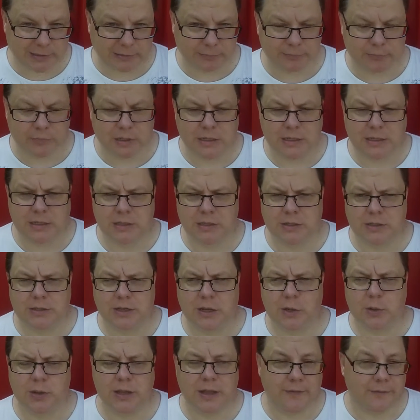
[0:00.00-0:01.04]

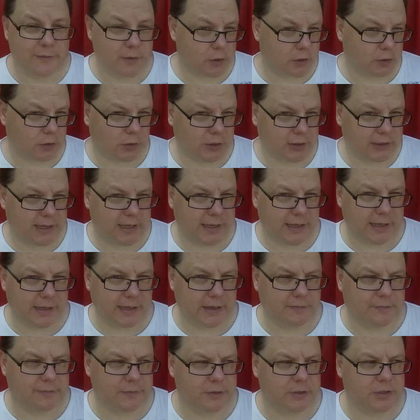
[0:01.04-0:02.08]
So if you're looking
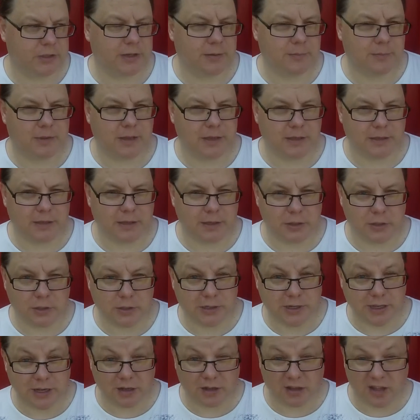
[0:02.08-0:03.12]
for something that you
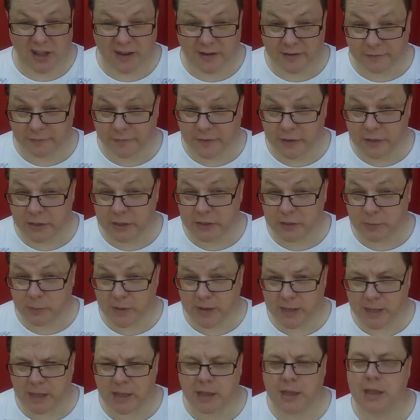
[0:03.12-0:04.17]
can get a lot of footage
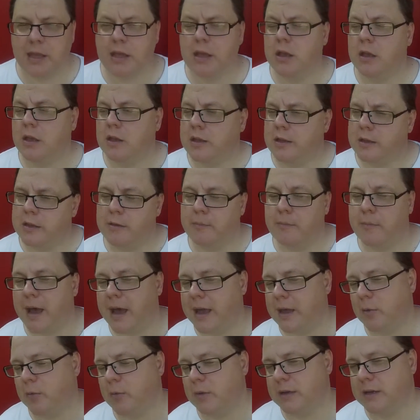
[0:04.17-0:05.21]
with, you
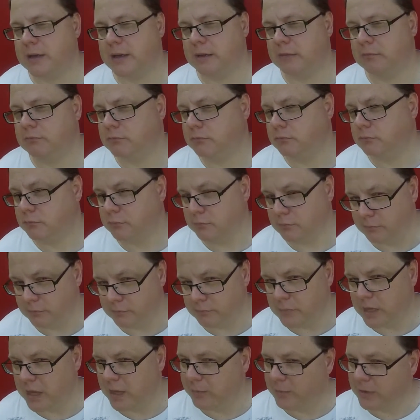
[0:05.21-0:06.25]
might want to
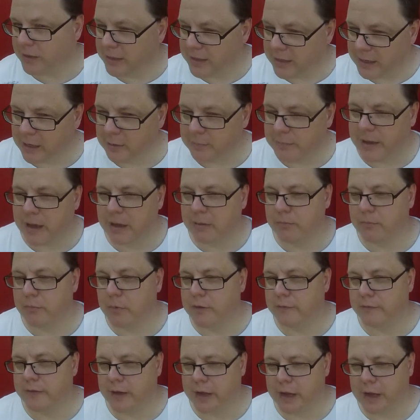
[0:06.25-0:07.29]
maybe think about
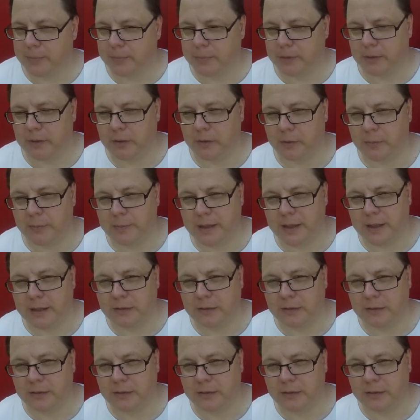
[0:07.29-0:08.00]
moving up a little bit.